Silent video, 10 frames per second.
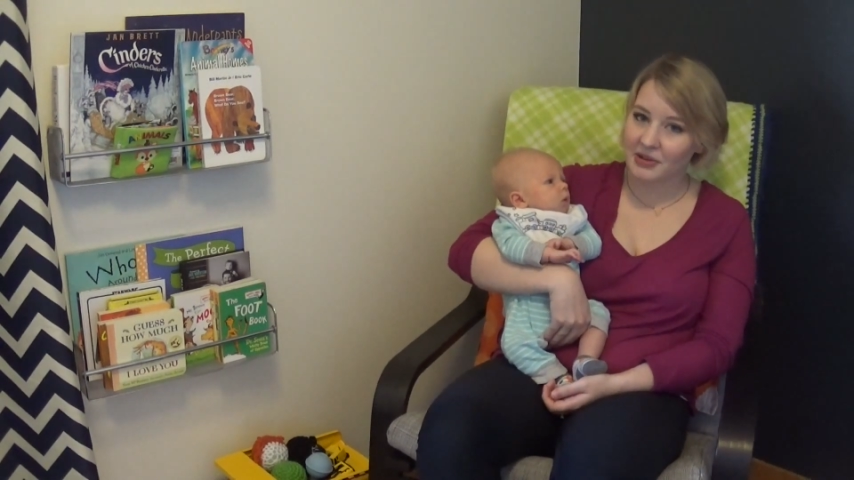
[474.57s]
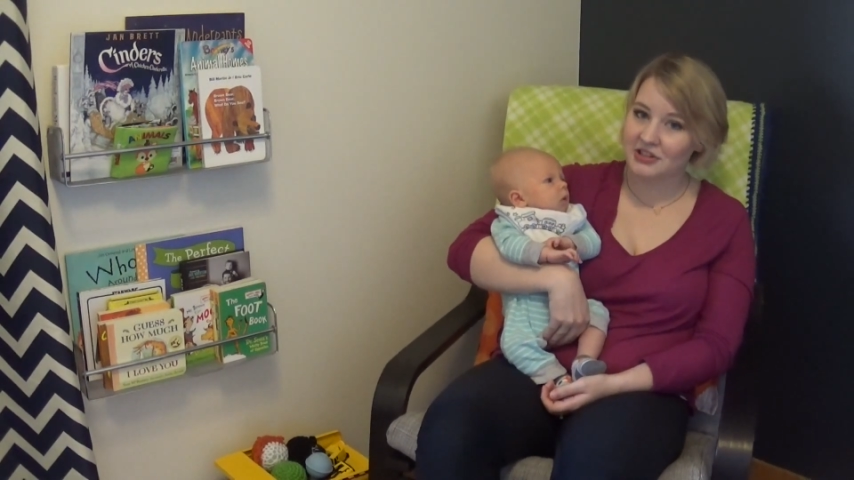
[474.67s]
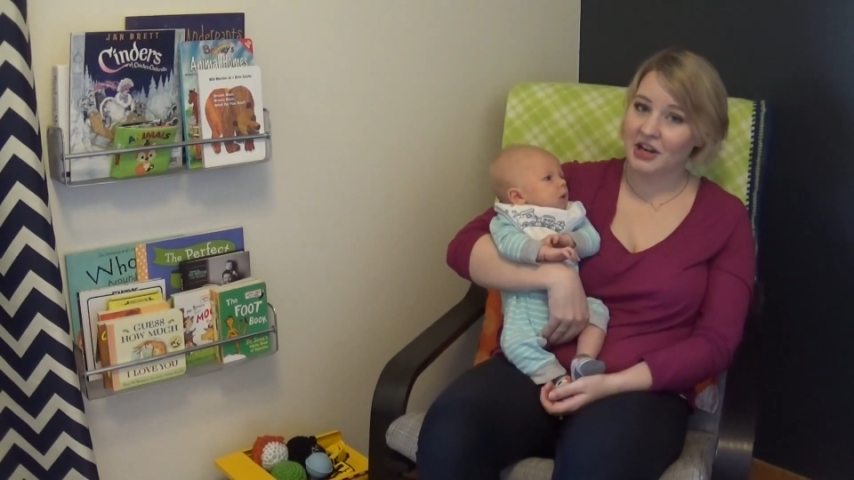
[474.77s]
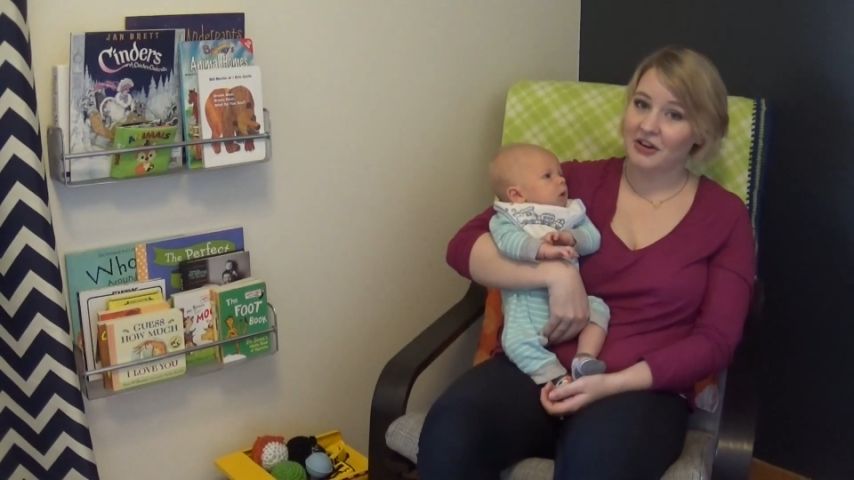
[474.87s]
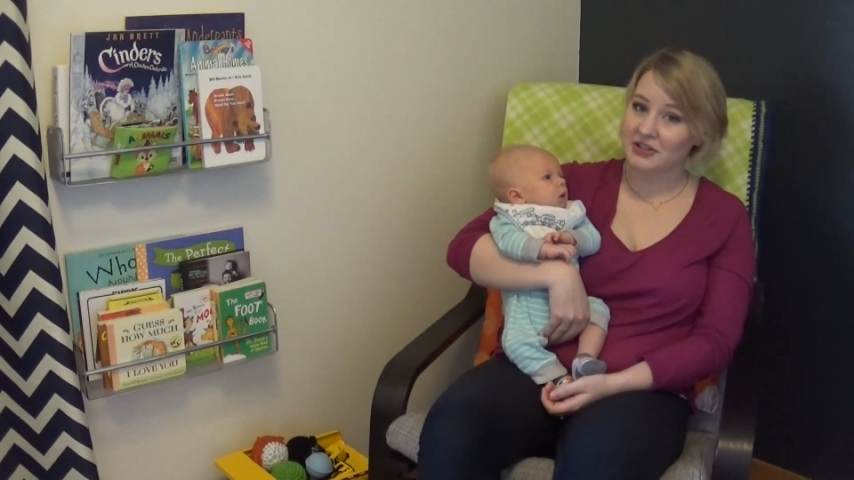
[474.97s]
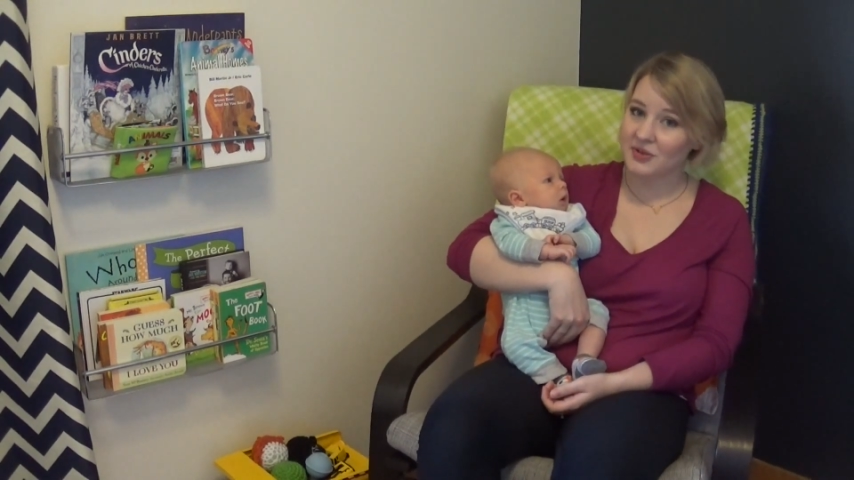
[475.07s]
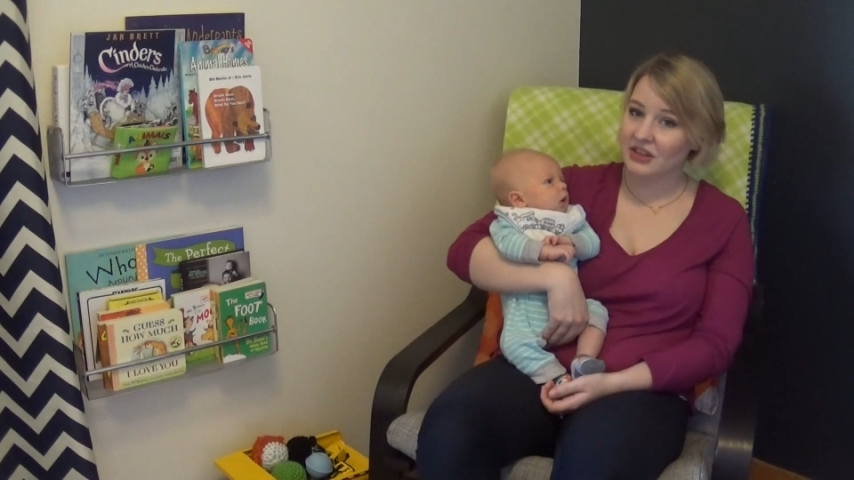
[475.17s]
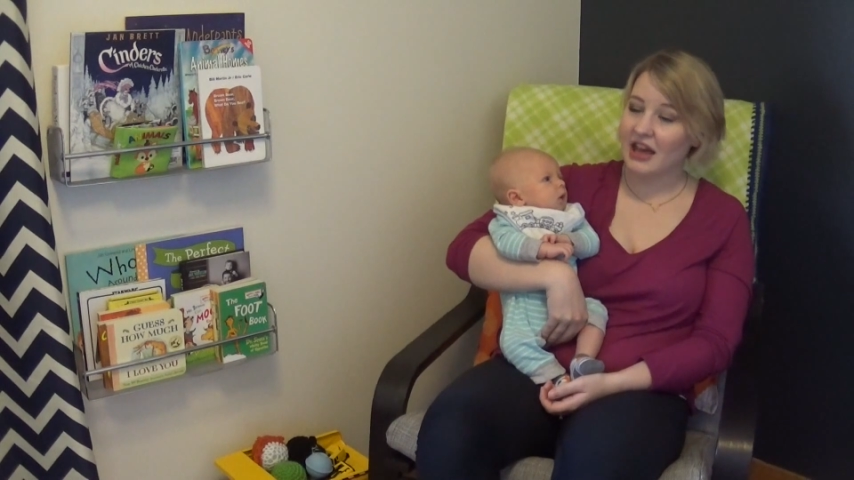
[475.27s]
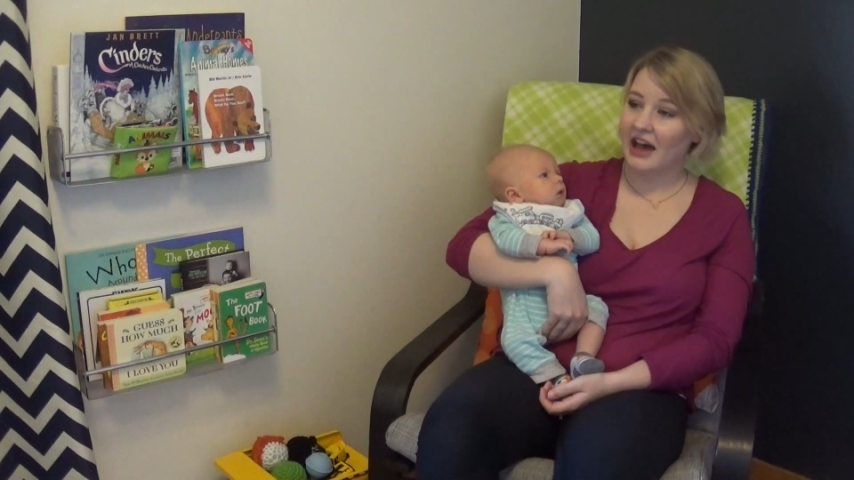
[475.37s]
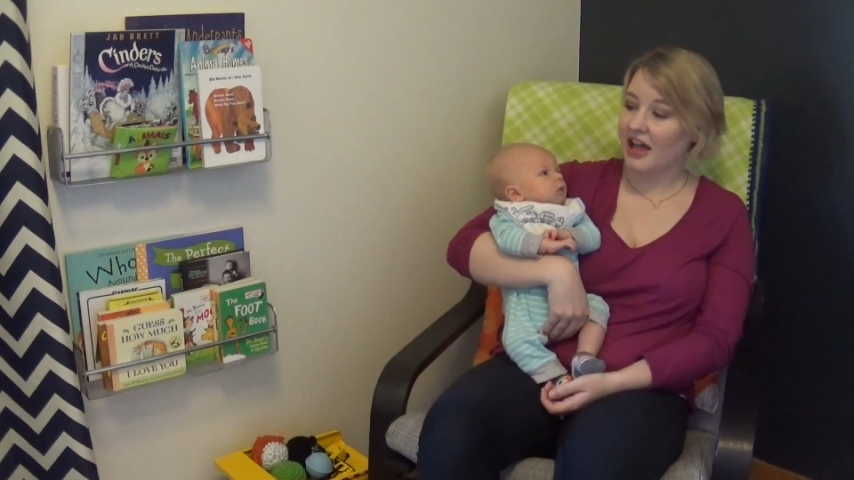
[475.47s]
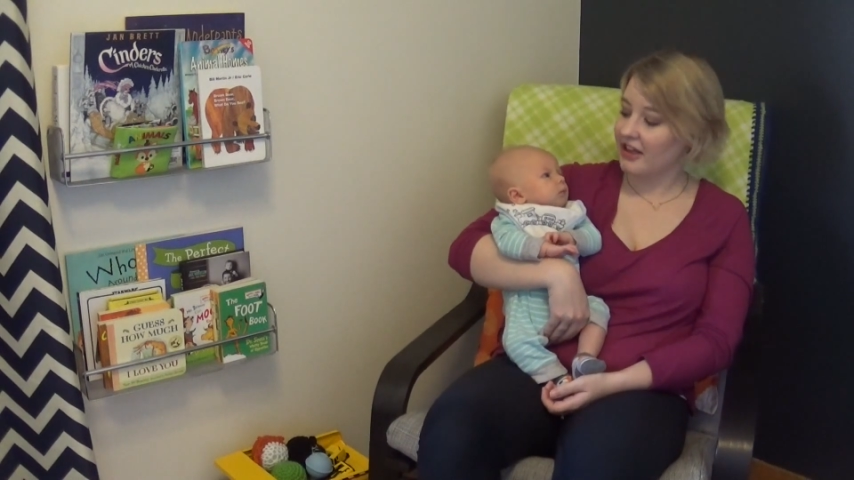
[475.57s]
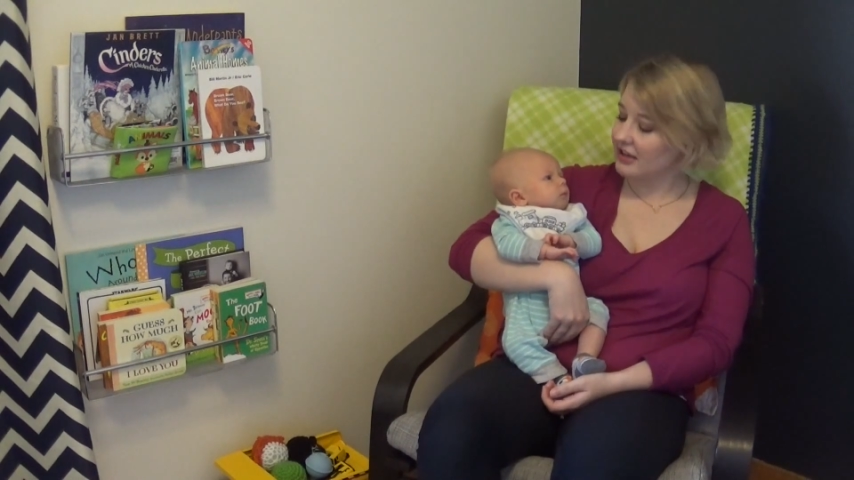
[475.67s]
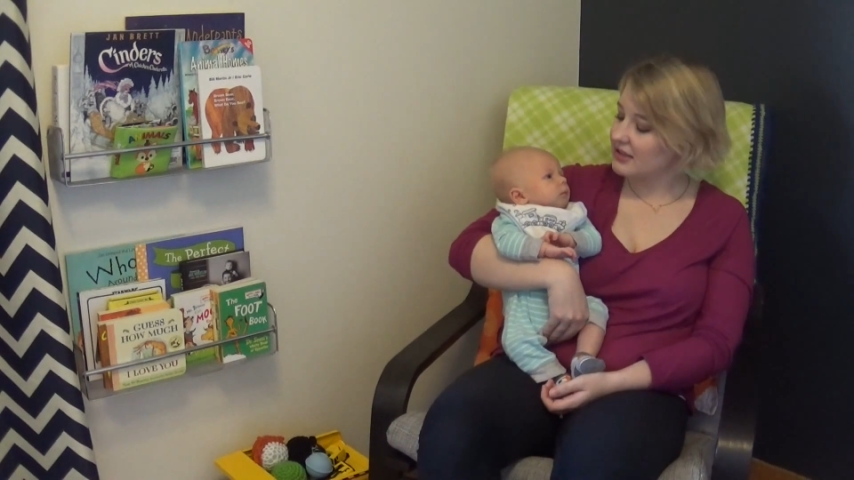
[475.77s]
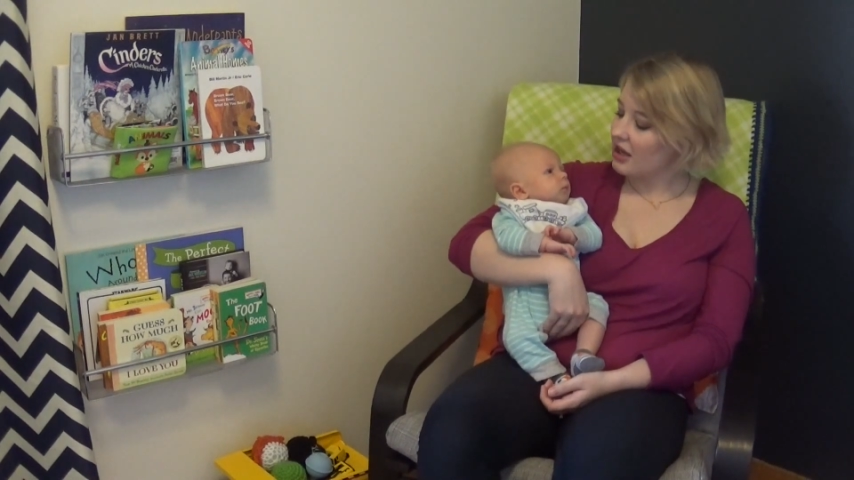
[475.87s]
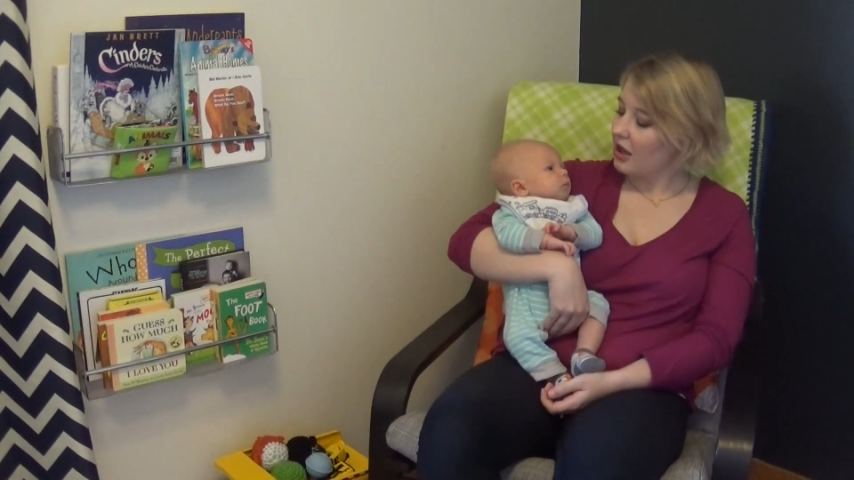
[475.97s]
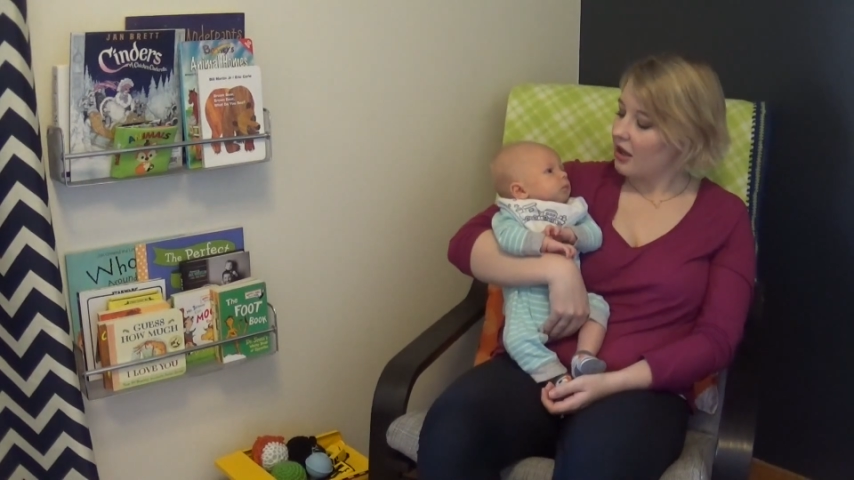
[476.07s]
He showers with Alex